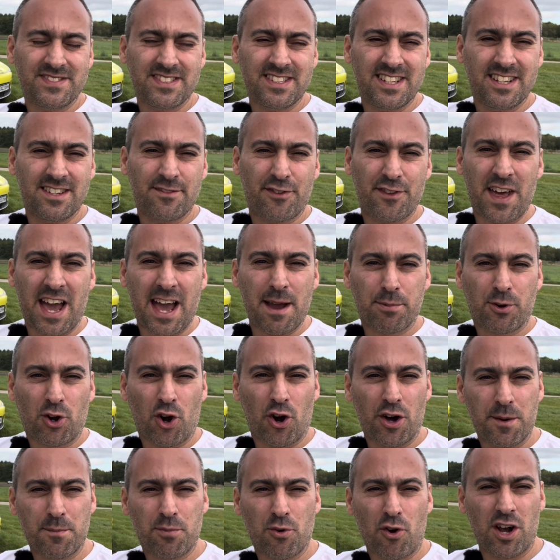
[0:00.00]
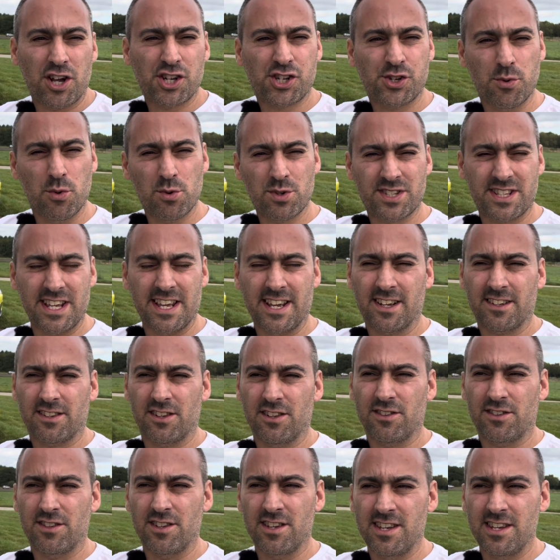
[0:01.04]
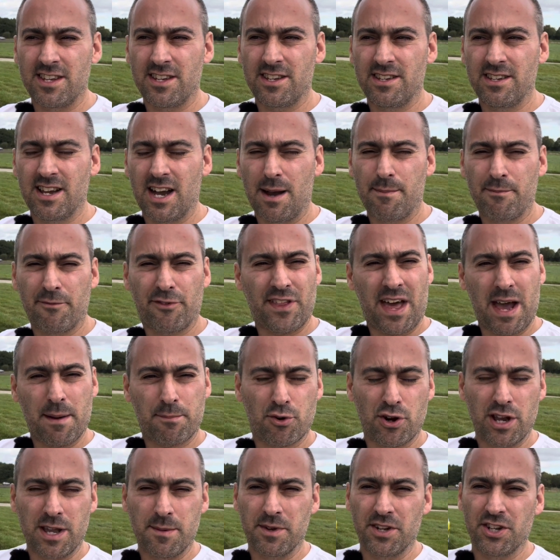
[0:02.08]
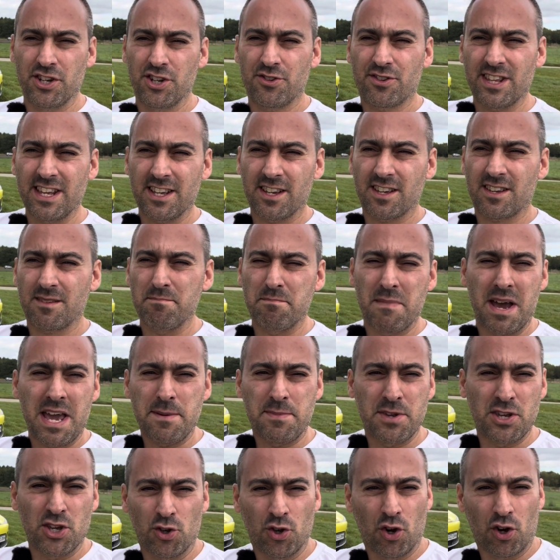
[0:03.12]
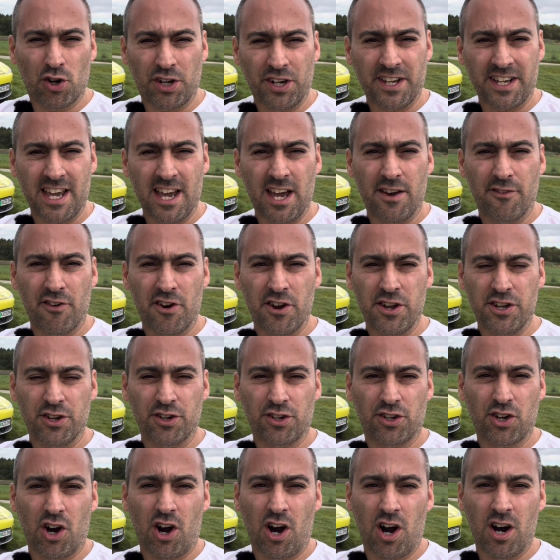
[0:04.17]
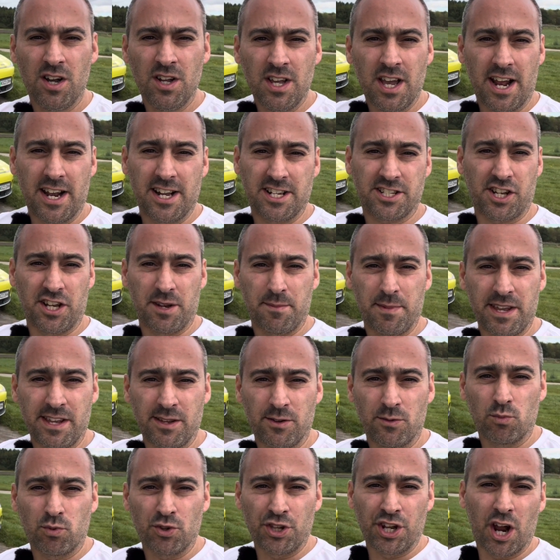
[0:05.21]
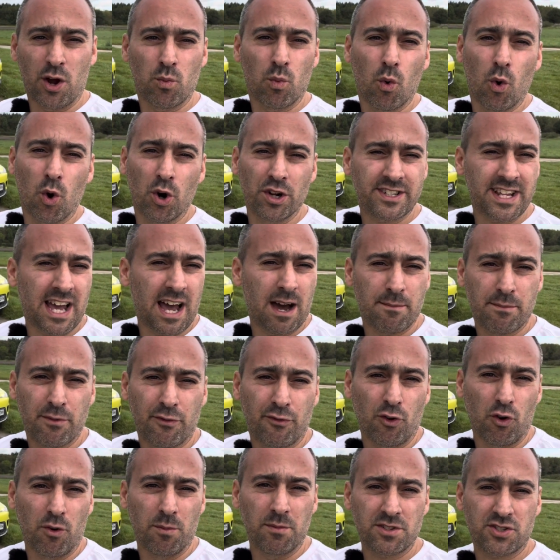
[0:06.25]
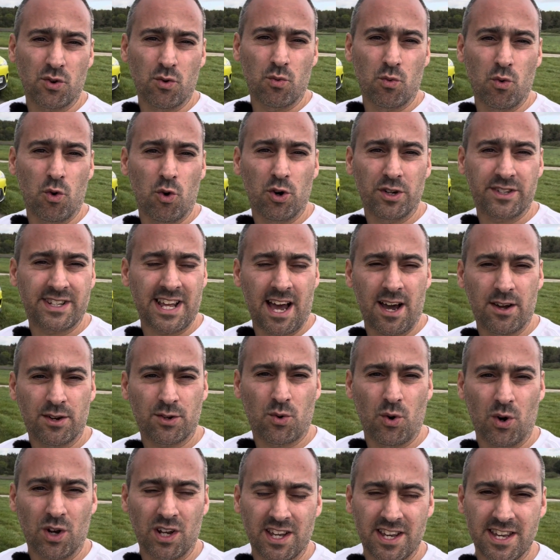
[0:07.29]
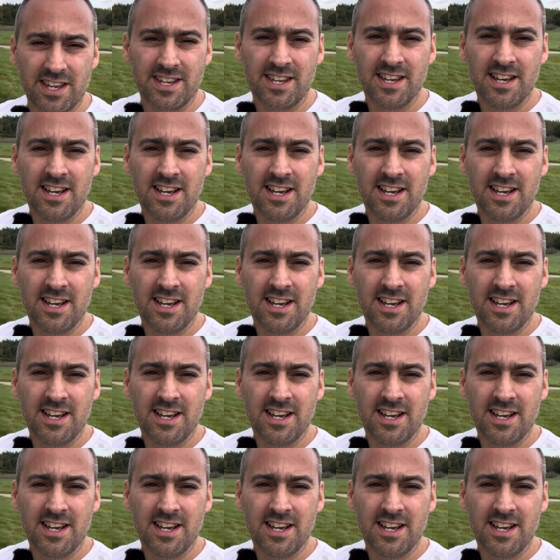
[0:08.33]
for that kind of price, you always think that for that premium, you'd think maybe you're not going to get a very good car and it's going to be, you know, watered down performance or watered down quality.